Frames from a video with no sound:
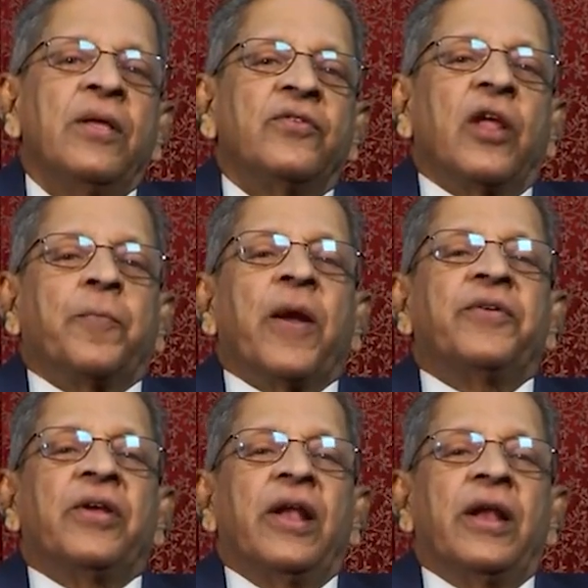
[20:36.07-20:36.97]

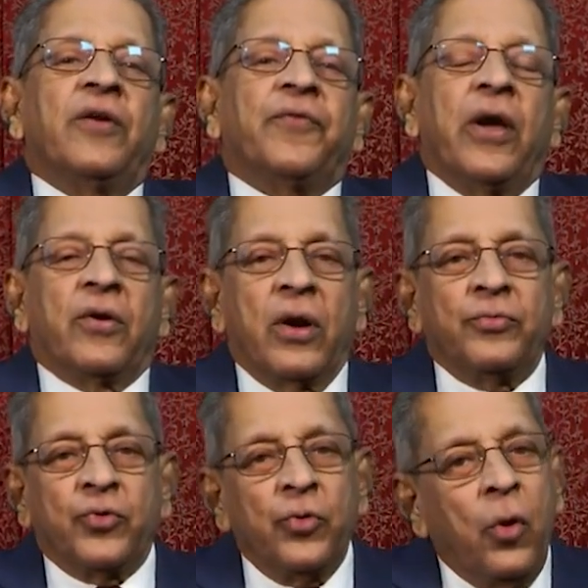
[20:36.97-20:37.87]
Surprisingly enough, I have
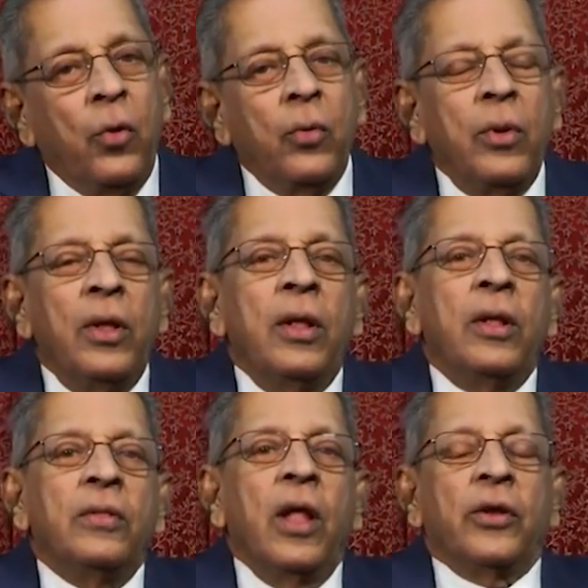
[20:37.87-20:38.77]
come to know
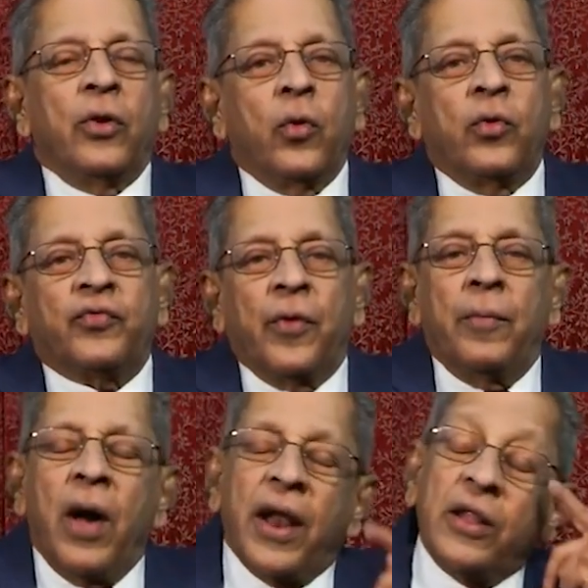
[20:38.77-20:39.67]
they are the cooks
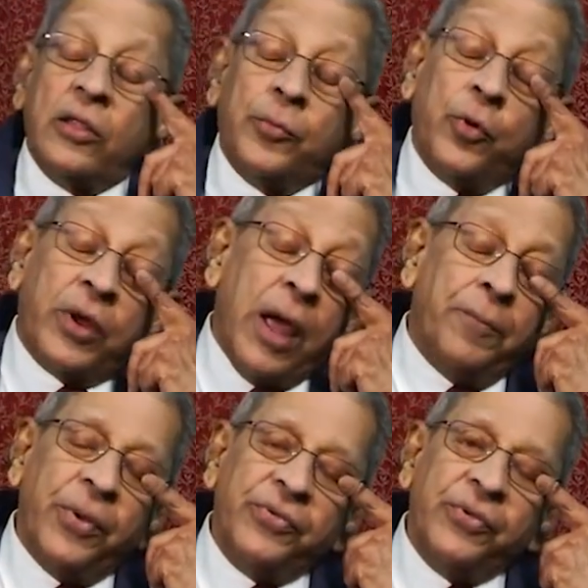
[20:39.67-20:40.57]
from Anantapur
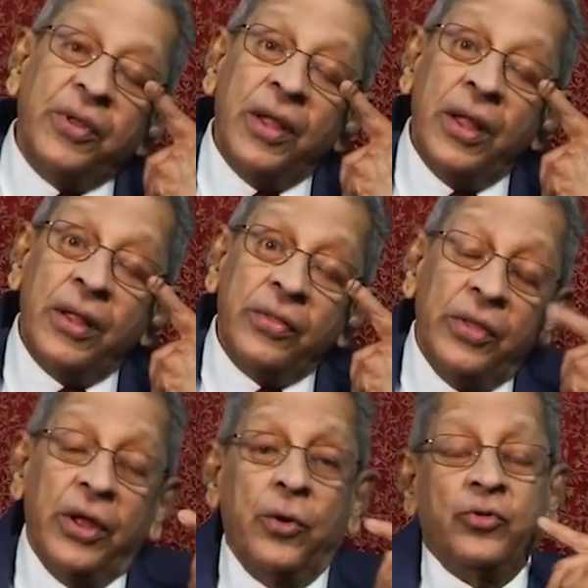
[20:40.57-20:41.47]
campus.
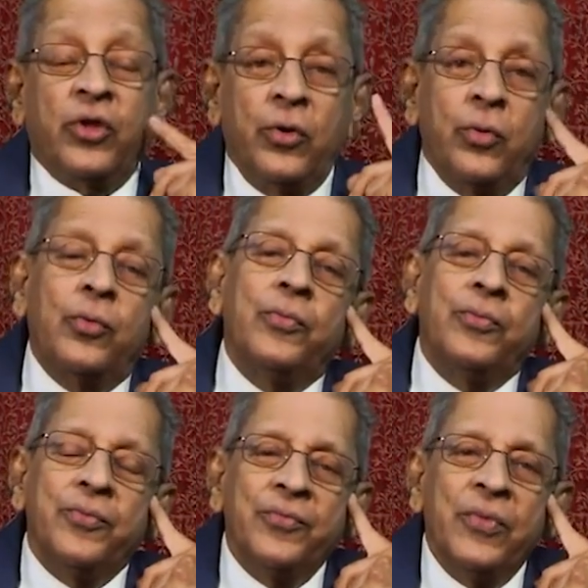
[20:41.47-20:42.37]
They know Telugu.
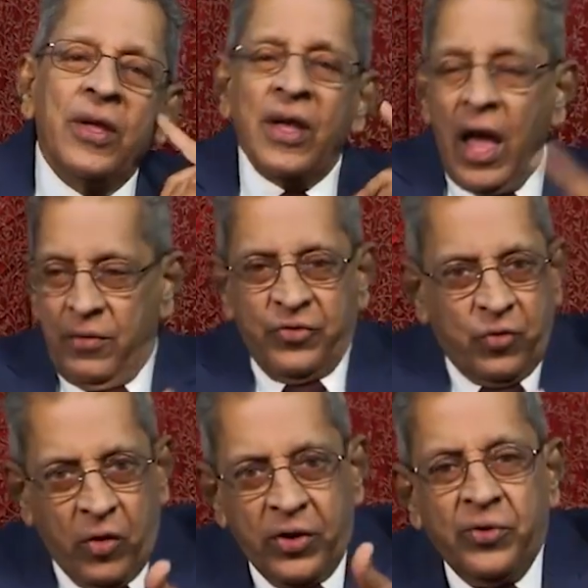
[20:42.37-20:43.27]
I was
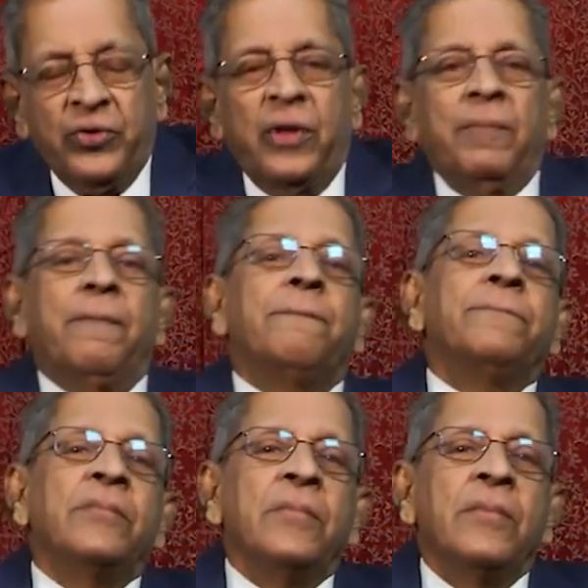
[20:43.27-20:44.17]
talking to them.
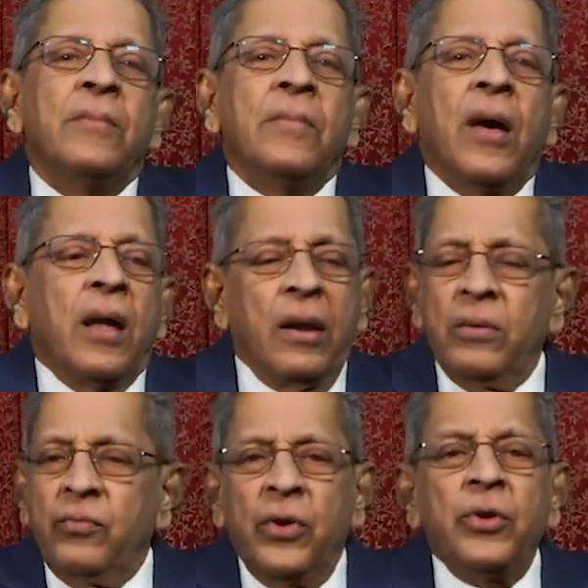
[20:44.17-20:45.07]

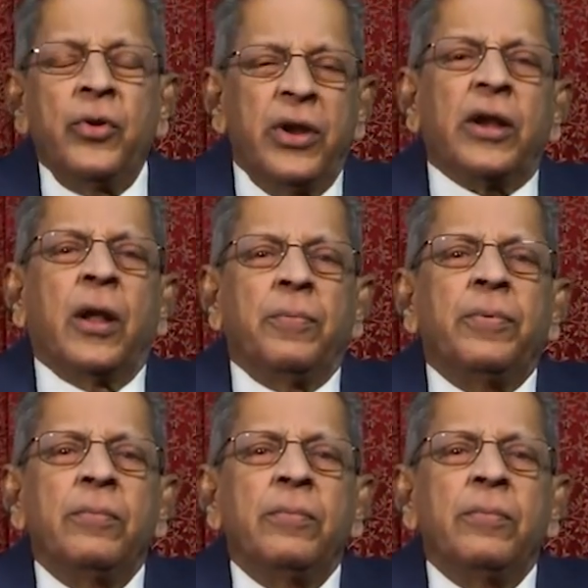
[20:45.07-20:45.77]
Alright, when do you get up?